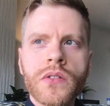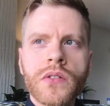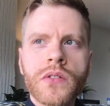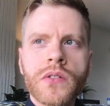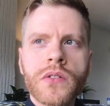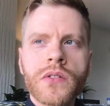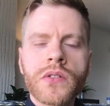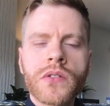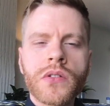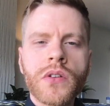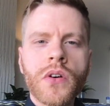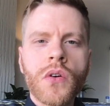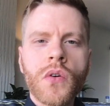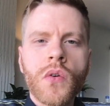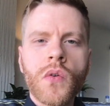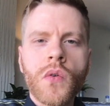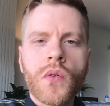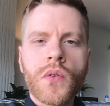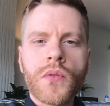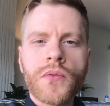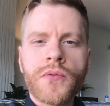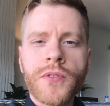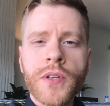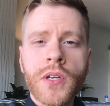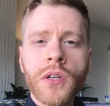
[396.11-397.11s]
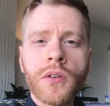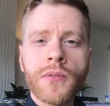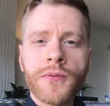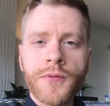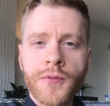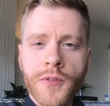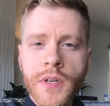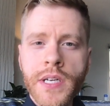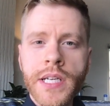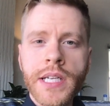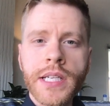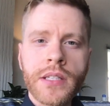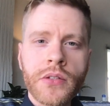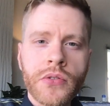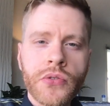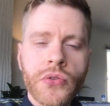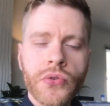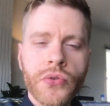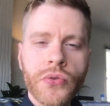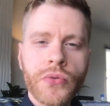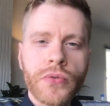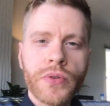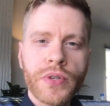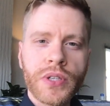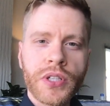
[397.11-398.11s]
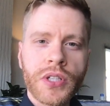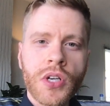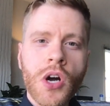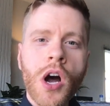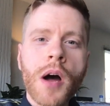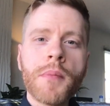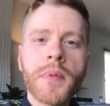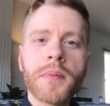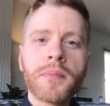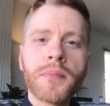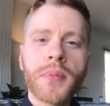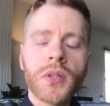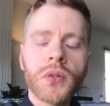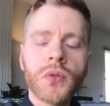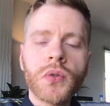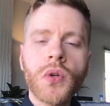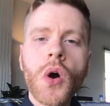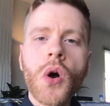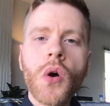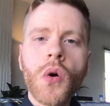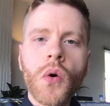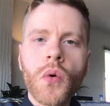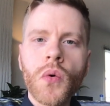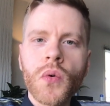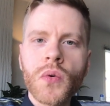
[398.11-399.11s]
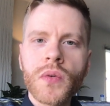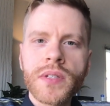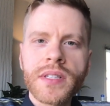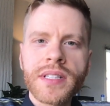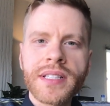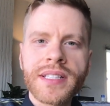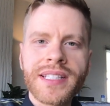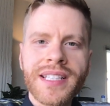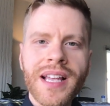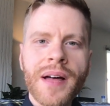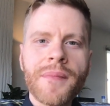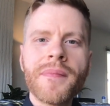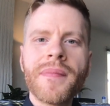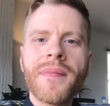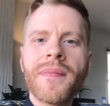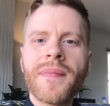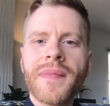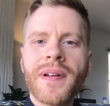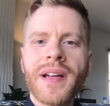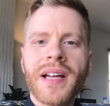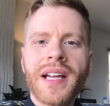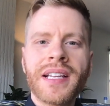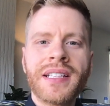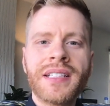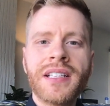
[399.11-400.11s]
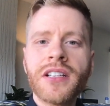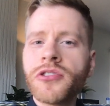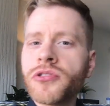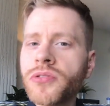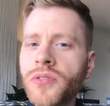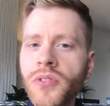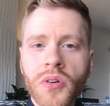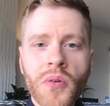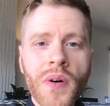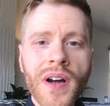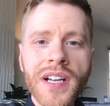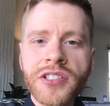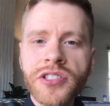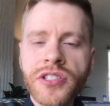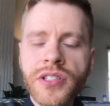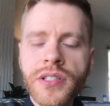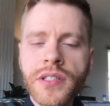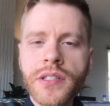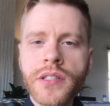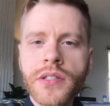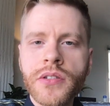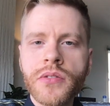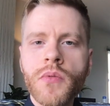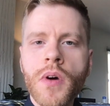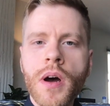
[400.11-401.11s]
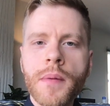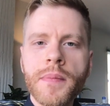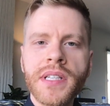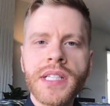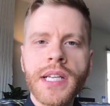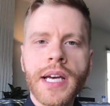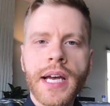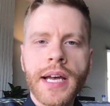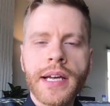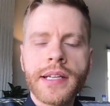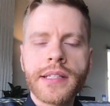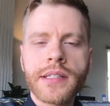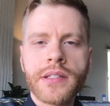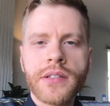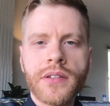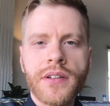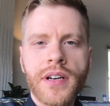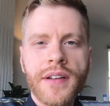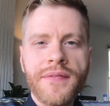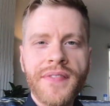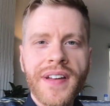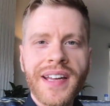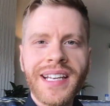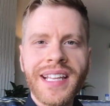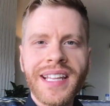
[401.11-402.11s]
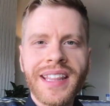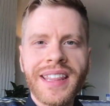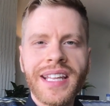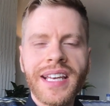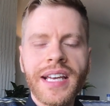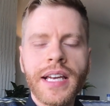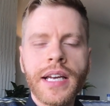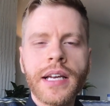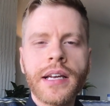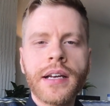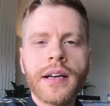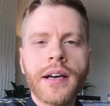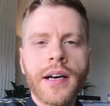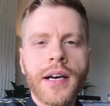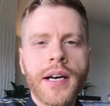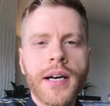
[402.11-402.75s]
So feel free to comment below some additional questions you want me to answer, if anything.